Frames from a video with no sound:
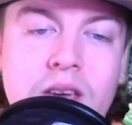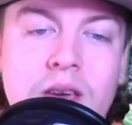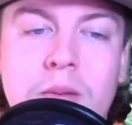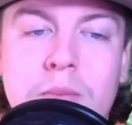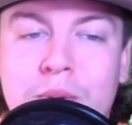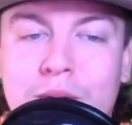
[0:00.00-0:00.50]

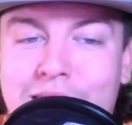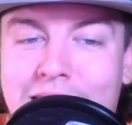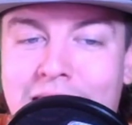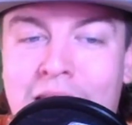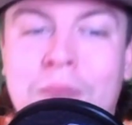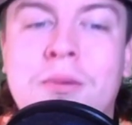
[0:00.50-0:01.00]
But
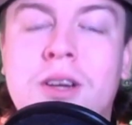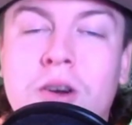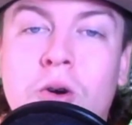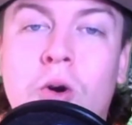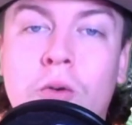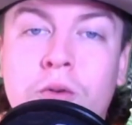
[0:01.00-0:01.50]
I'm going to
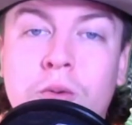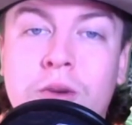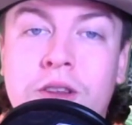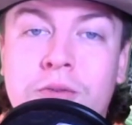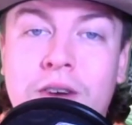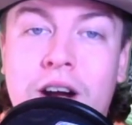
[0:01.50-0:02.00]
go over
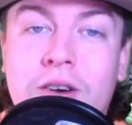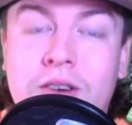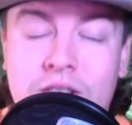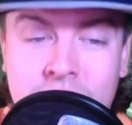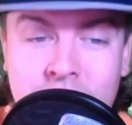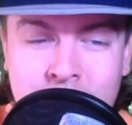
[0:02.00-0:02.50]
with the
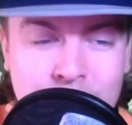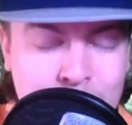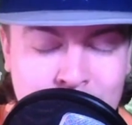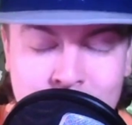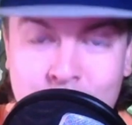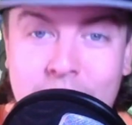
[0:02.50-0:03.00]
Falcons, or
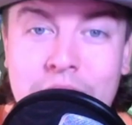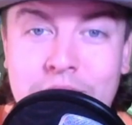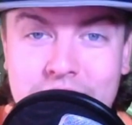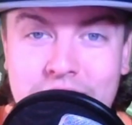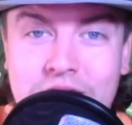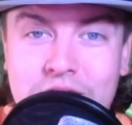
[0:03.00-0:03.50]
with the
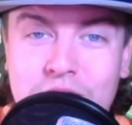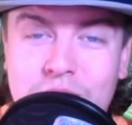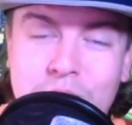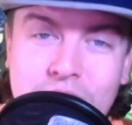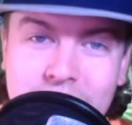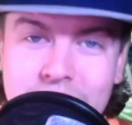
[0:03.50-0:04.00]
Ravens, excuse
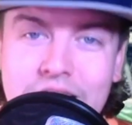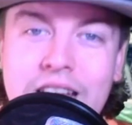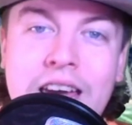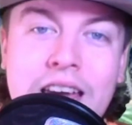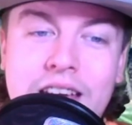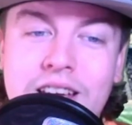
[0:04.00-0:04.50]
me. We're going to say
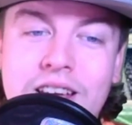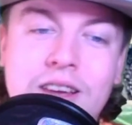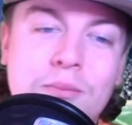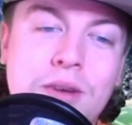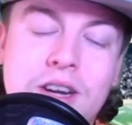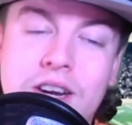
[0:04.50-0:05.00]
hit,
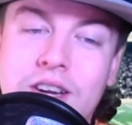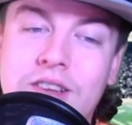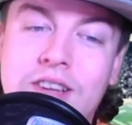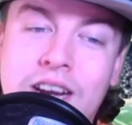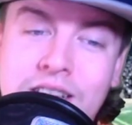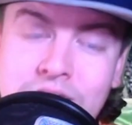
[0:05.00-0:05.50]

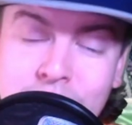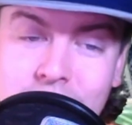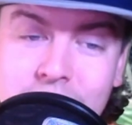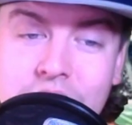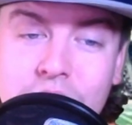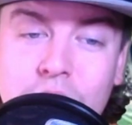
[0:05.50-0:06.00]
because I do
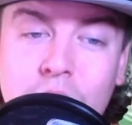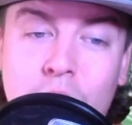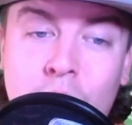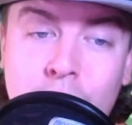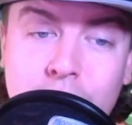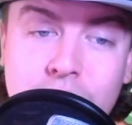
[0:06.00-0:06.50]
think they'll go
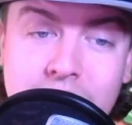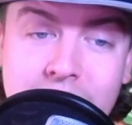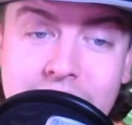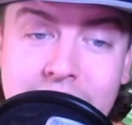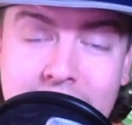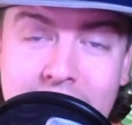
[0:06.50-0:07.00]
over
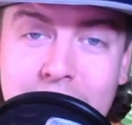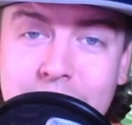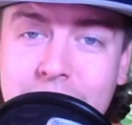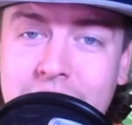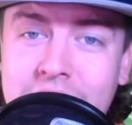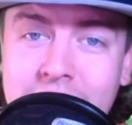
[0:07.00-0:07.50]
10.5.
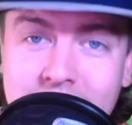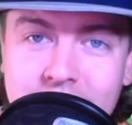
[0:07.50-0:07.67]
I think they'll